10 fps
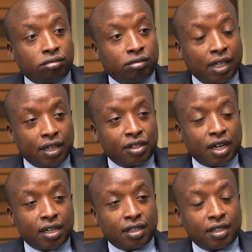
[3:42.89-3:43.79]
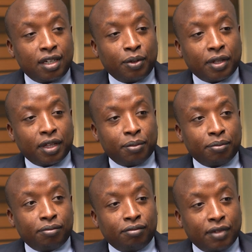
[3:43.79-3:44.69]
the HR is dealing
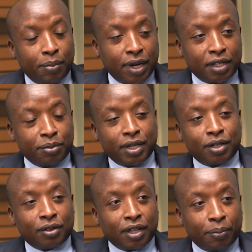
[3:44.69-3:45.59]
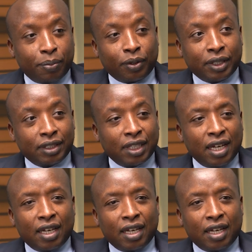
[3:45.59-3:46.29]
with the management or the employees,